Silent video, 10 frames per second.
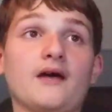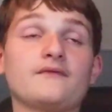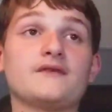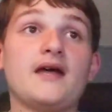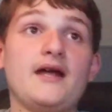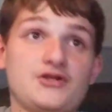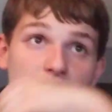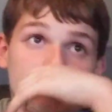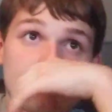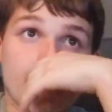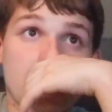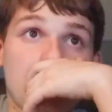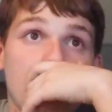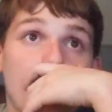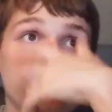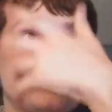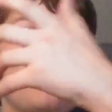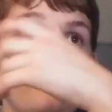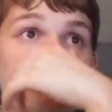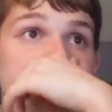eggshells. Once the
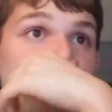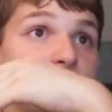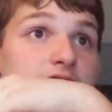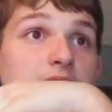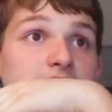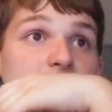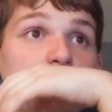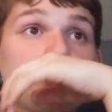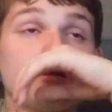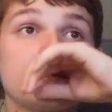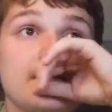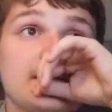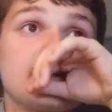baby sees this ridiculousness,